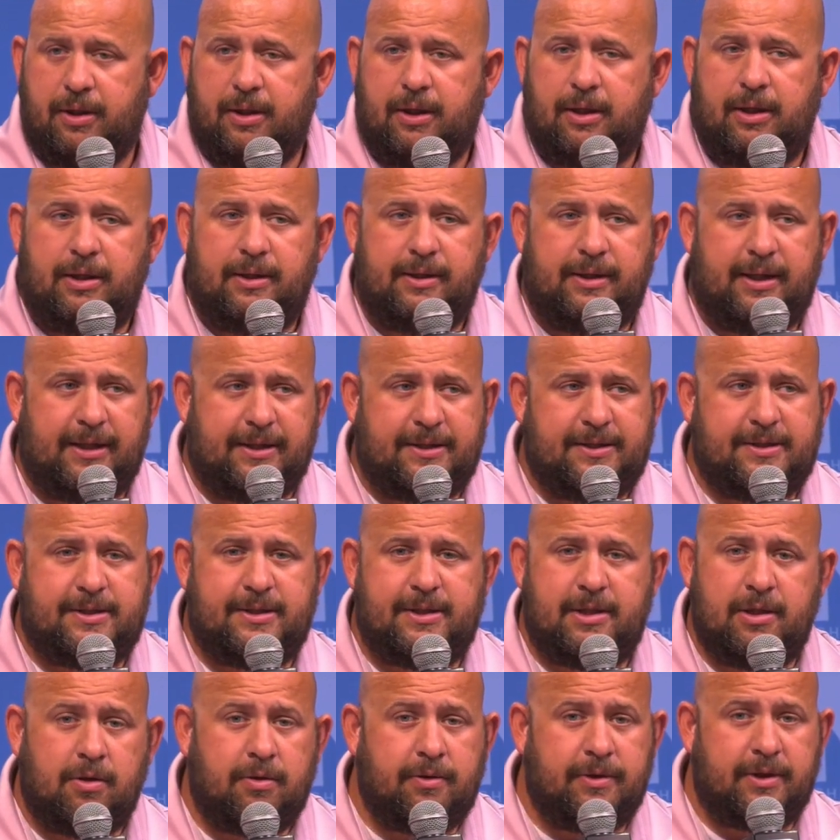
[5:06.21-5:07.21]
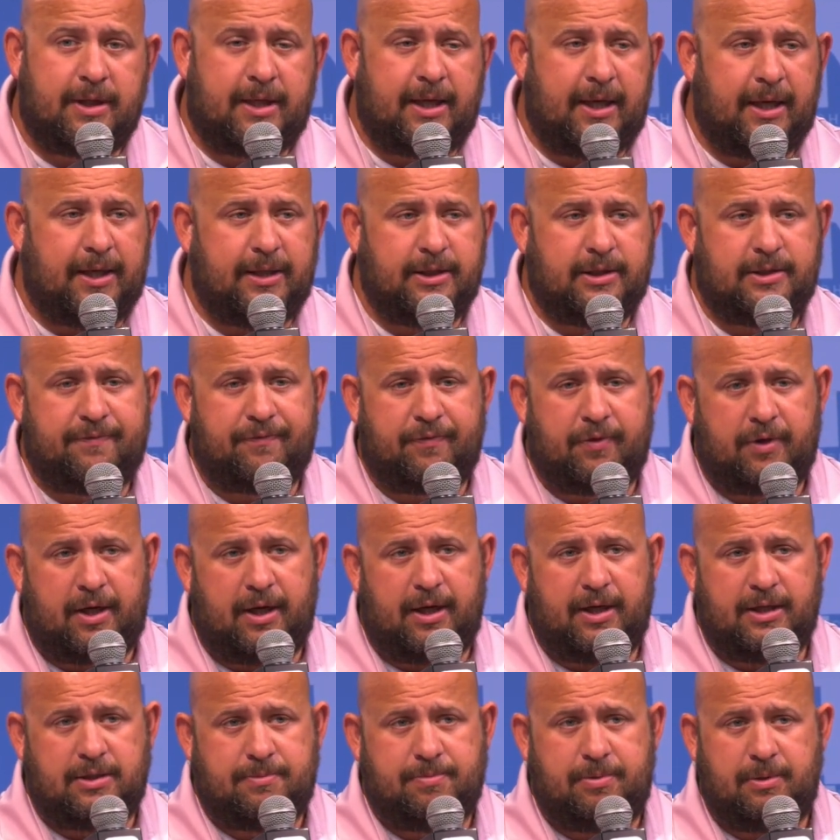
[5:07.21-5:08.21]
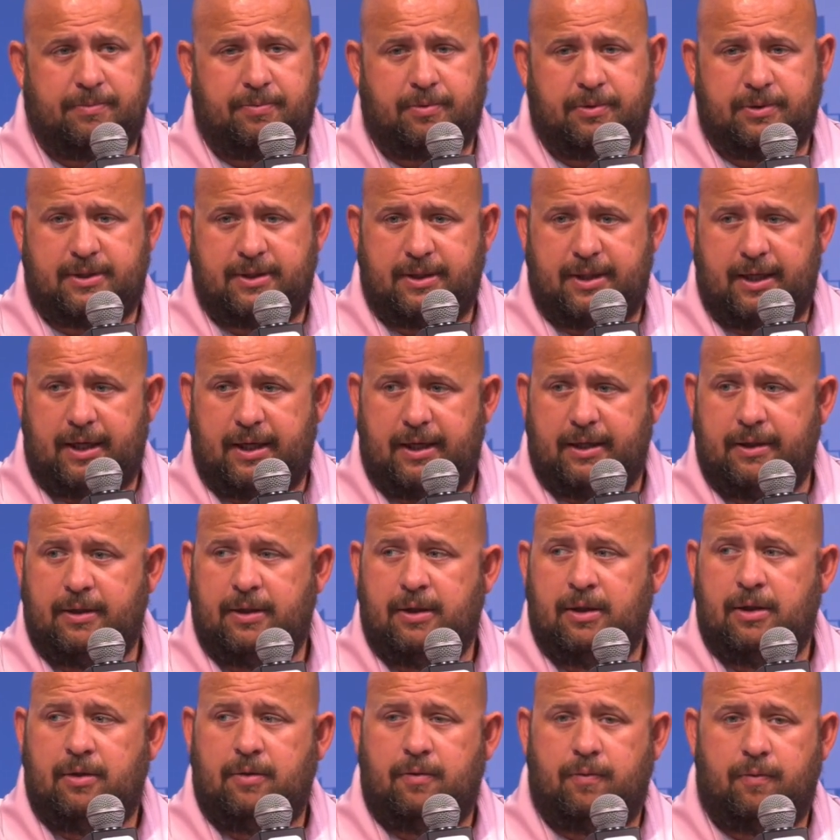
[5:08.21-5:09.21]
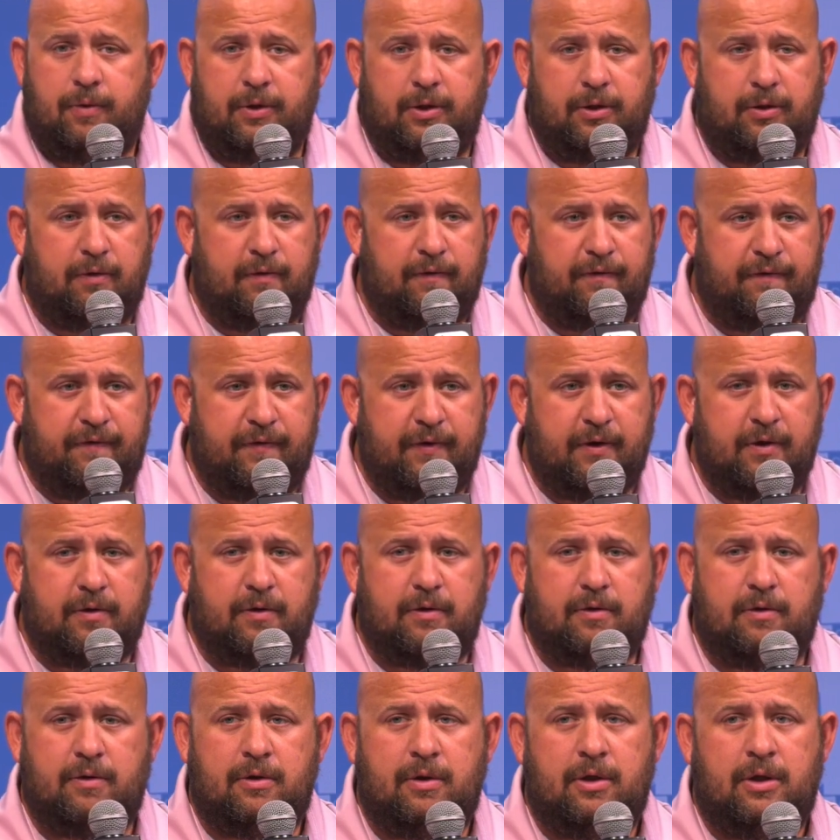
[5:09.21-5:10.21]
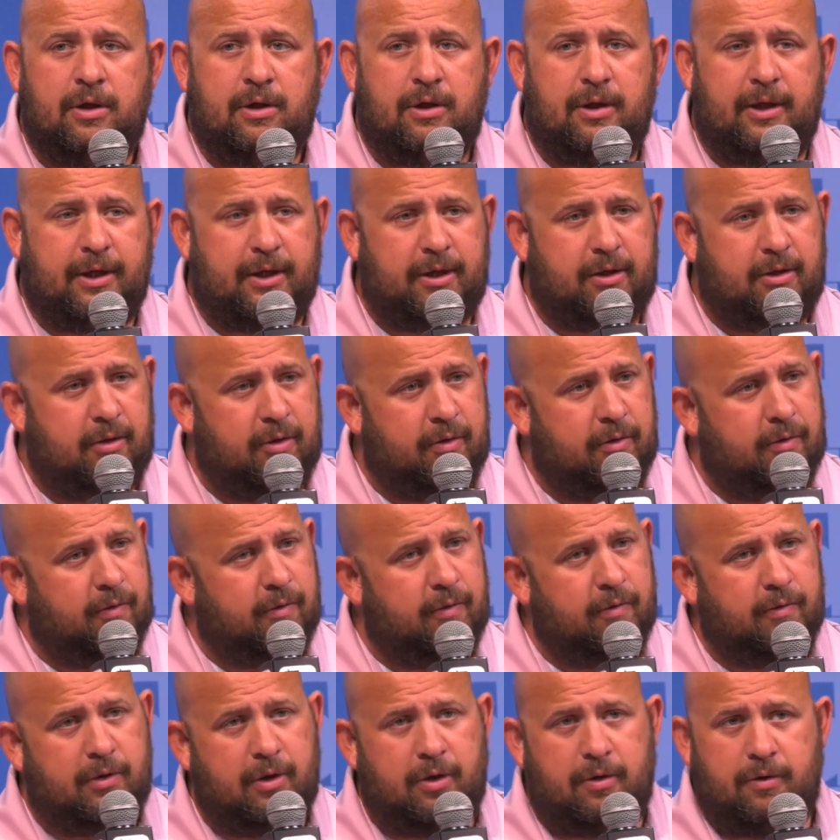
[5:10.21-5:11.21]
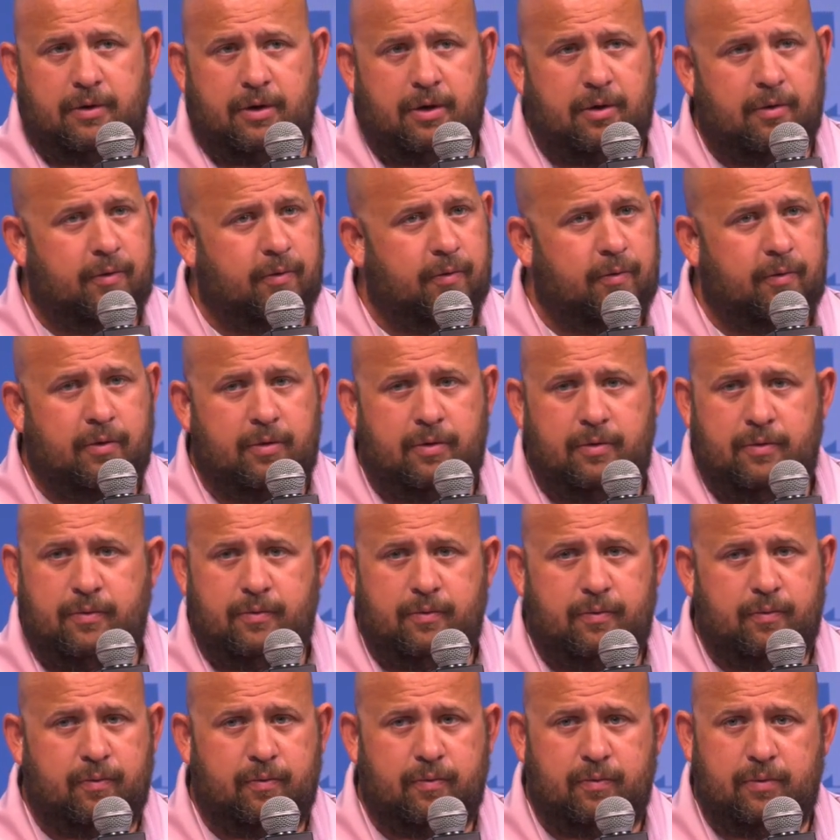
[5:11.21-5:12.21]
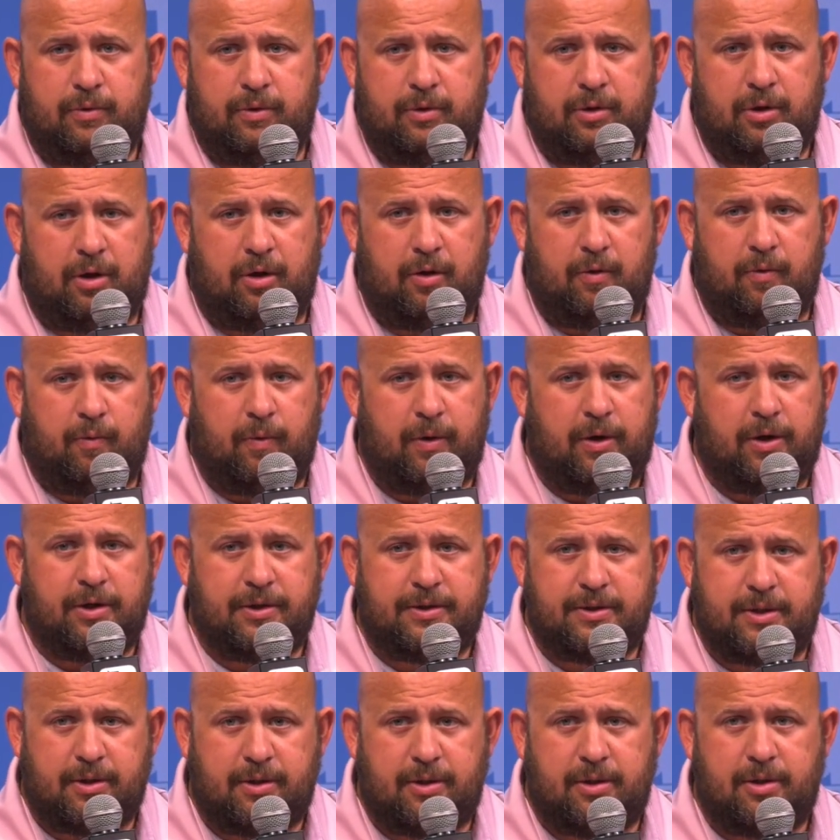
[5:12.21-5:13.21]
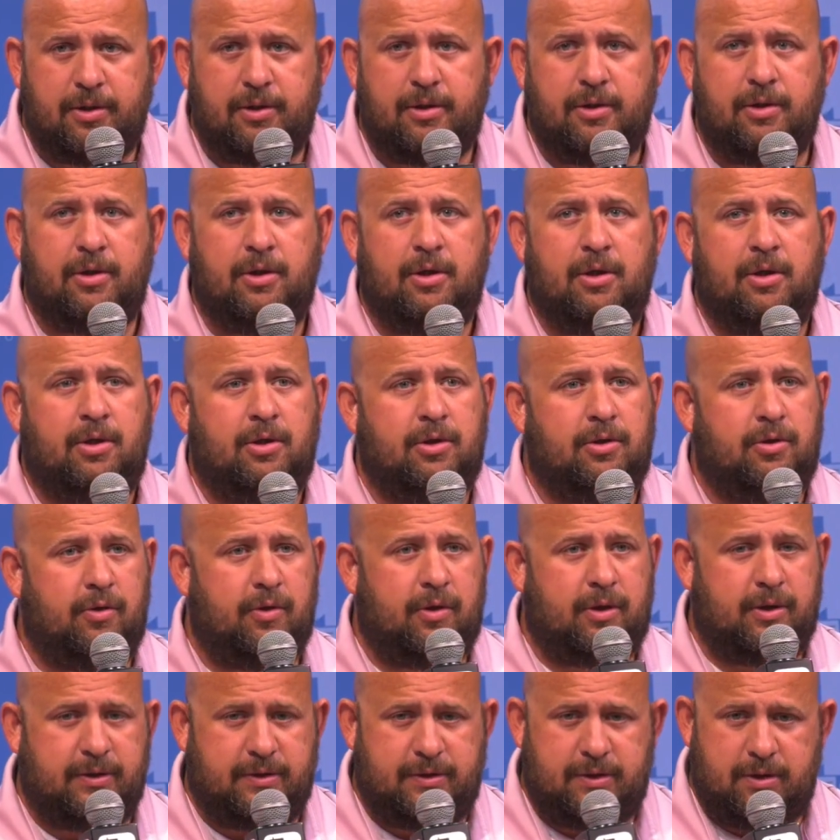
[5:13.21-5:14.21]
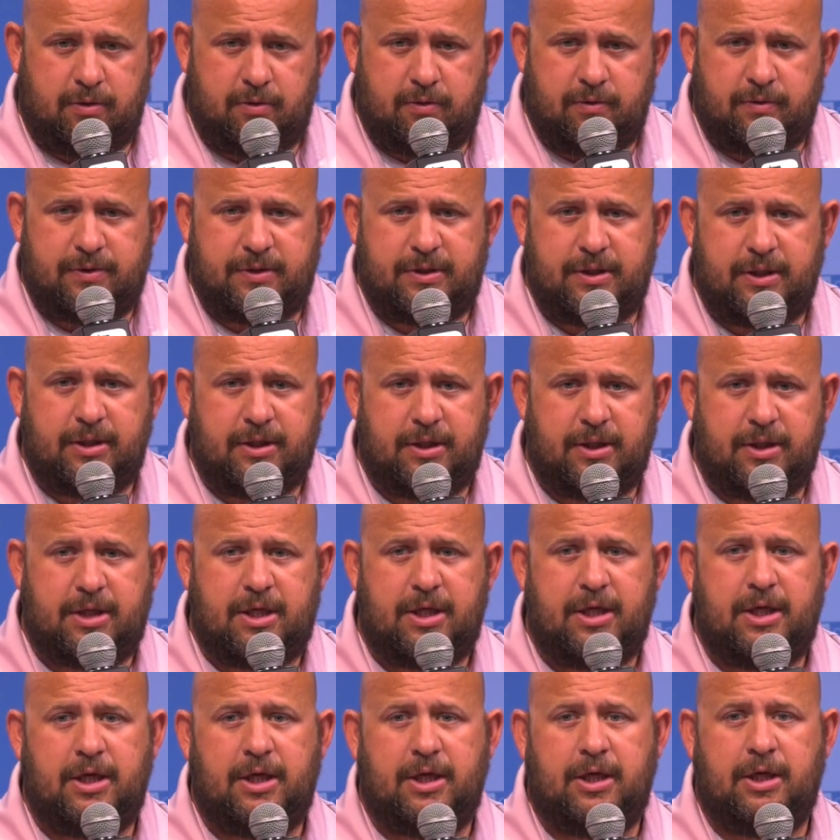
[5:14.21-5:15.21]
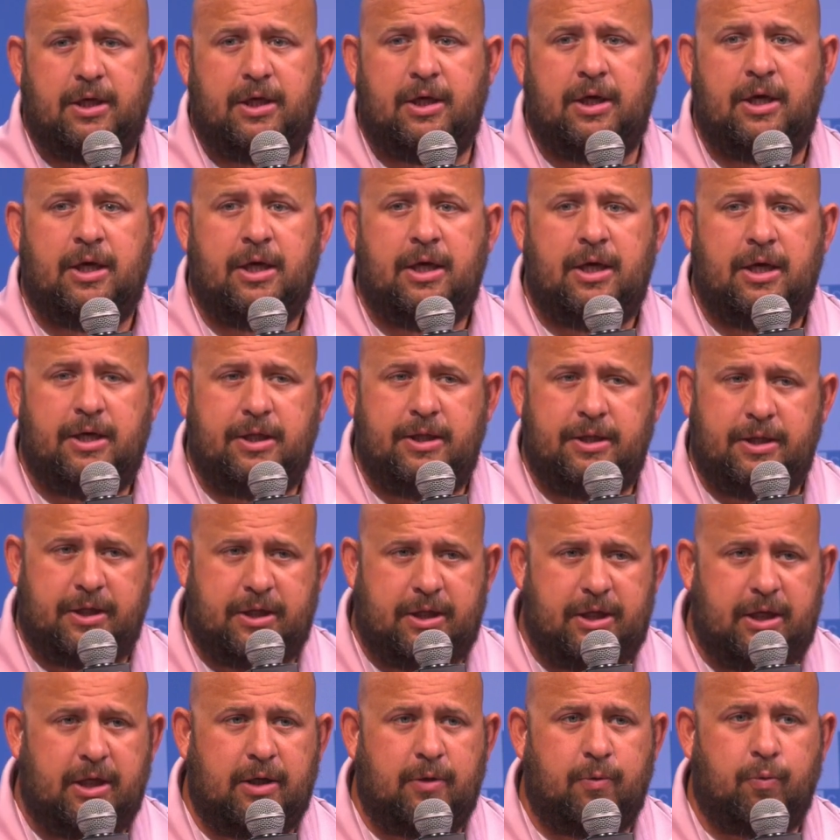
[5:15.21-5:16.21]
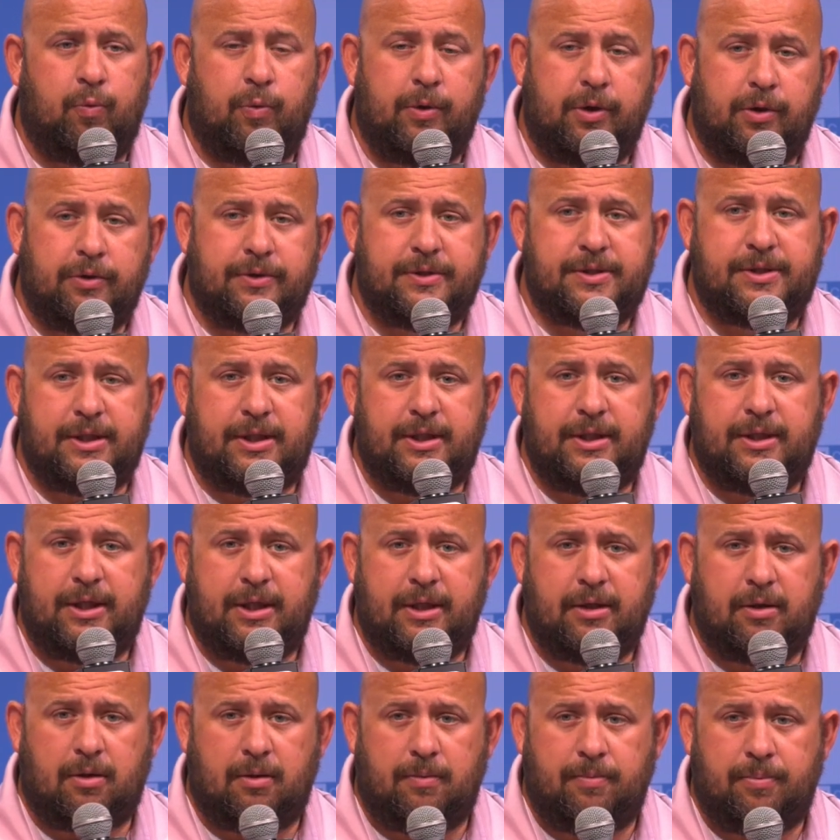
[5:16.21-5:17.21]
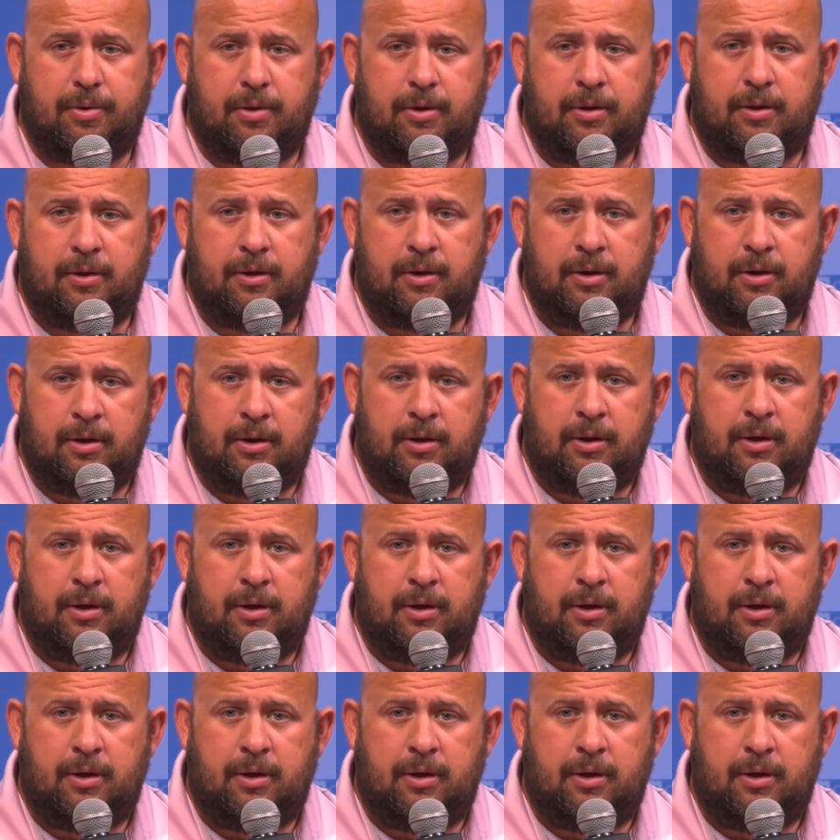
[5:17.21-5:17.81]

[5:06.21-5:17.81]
Yeah. That's still the case for God's people today. Yeah. When you feel like you don't know, you know, where to turn, you mm-hmm. can still seek the king and the king will send help. Yeah.